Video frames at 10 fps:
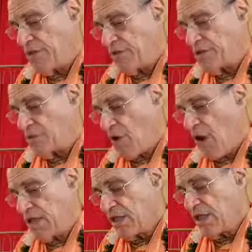the
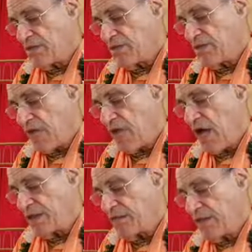strong limbs of their
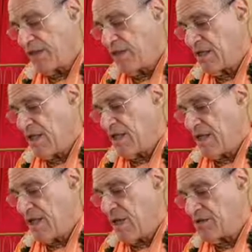husband,
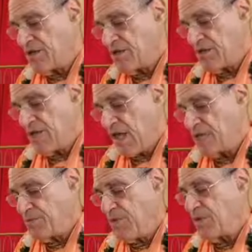they must have been
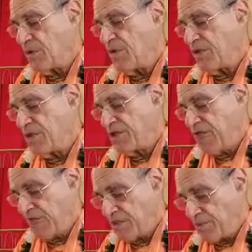touched by Lord
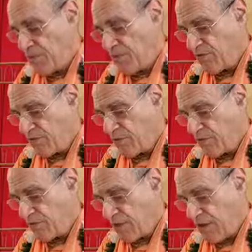Krishna as he moved through
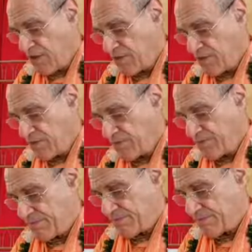the forest.
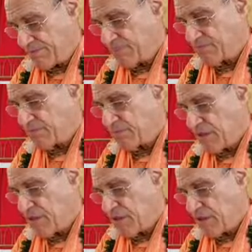
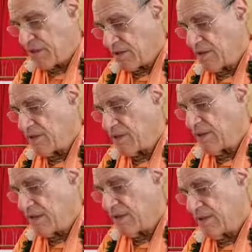Let's see.
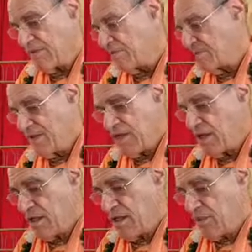And the
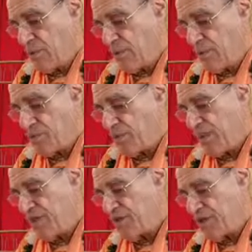purports by
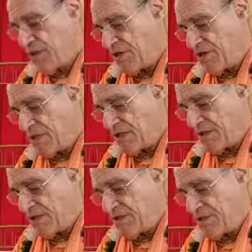the acharyas are
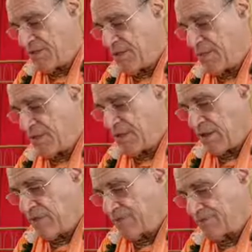basically the same thing.